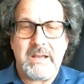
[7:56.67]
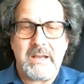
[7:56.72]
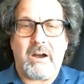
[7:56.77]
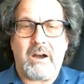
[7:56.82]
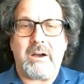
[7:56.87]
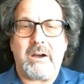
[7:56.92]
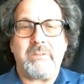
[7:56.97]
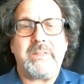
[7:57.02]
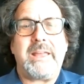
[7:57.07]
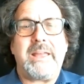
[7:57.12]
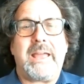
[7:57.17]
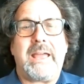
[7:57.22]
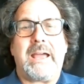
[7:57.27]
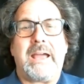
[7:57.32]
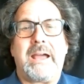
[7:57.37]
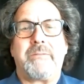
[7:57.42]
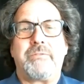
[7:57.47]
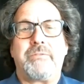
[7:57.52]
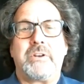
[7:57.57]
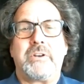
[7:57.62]
On the
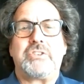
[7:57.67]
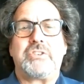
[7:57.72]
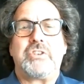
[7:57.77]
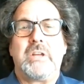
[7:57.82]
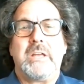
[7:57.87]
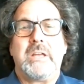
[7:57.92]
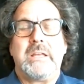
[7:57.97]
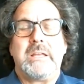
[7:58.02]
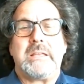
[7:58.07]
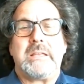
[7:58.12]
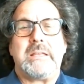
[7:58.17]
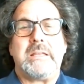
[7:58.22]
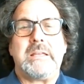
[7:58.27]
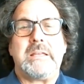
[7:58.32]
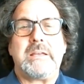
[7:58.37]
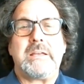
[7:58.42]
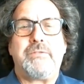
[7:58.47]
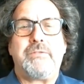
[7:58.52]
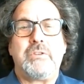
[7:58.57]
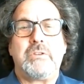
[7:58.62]
average,
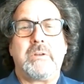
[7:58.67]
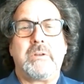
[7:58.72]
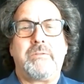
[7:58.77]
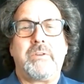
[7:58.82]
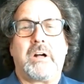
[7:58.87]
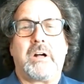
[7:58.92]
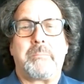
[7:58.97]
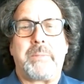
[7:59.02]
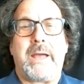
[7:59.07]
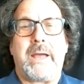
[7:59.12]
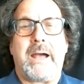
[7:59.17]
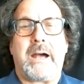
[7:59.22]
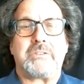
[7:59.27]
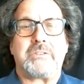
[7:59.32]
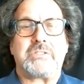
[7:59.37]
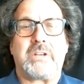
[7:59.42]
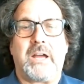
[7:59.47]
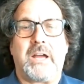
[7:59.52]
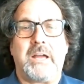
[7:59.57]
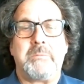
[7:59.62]
if you develop
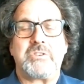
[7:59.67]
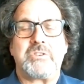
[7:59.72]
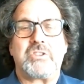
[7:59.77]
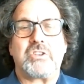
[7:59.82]
Alzheimer's, the